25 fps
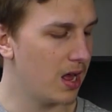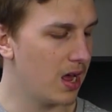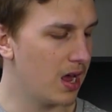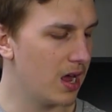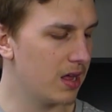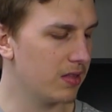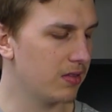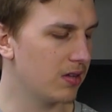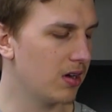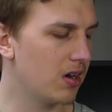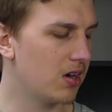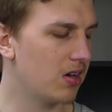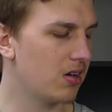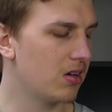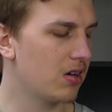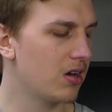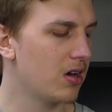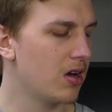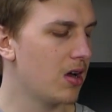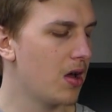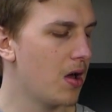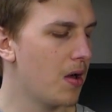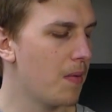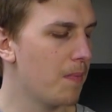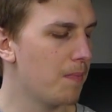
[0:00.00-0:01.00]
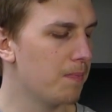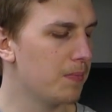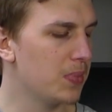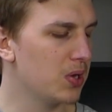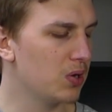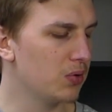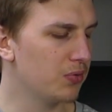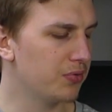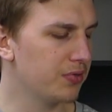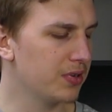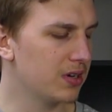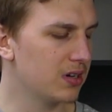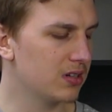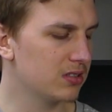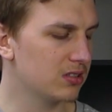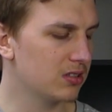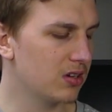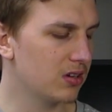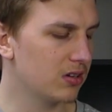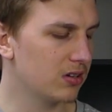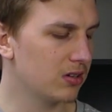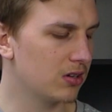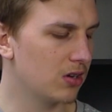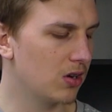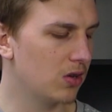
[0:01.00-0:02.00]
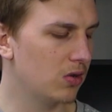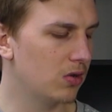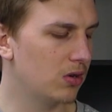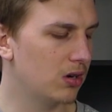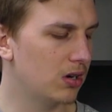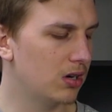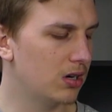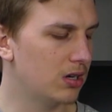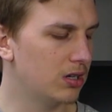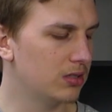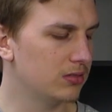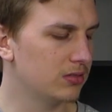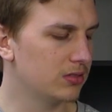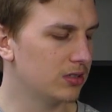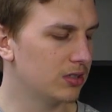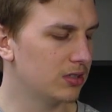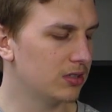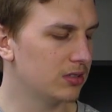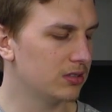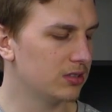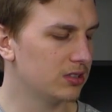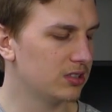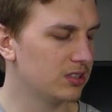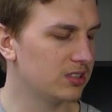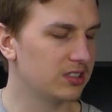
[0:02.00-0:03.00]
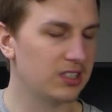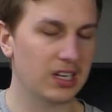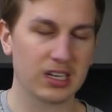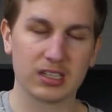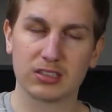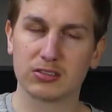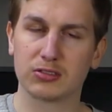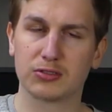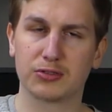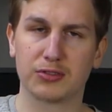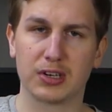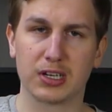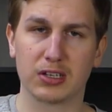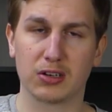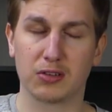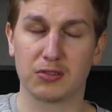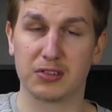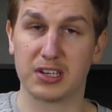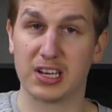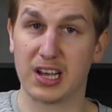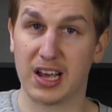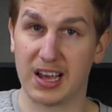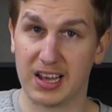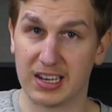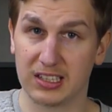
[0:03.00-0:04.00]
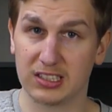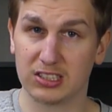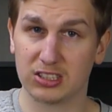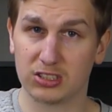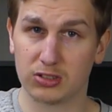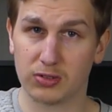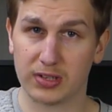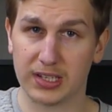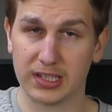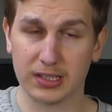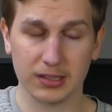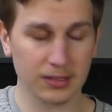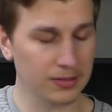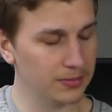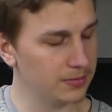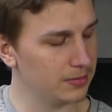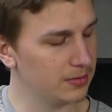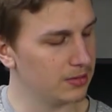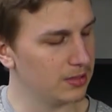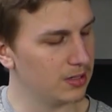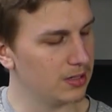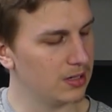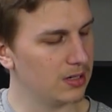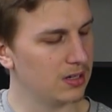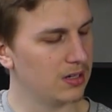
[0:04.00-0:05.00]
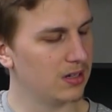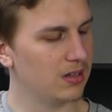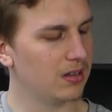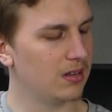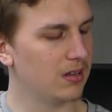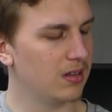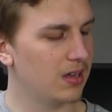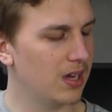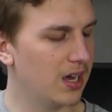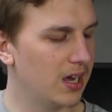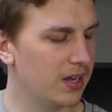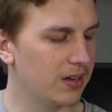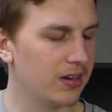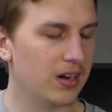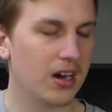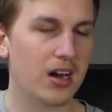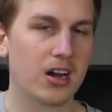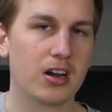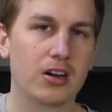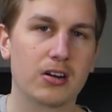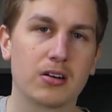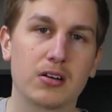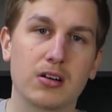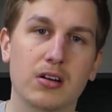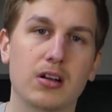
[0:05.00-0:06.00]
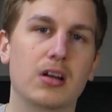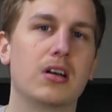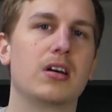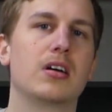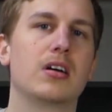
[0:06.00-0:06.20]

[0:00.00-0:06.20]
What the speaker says: and our middle finger is gonna go on the 2nd fret of the A string, and our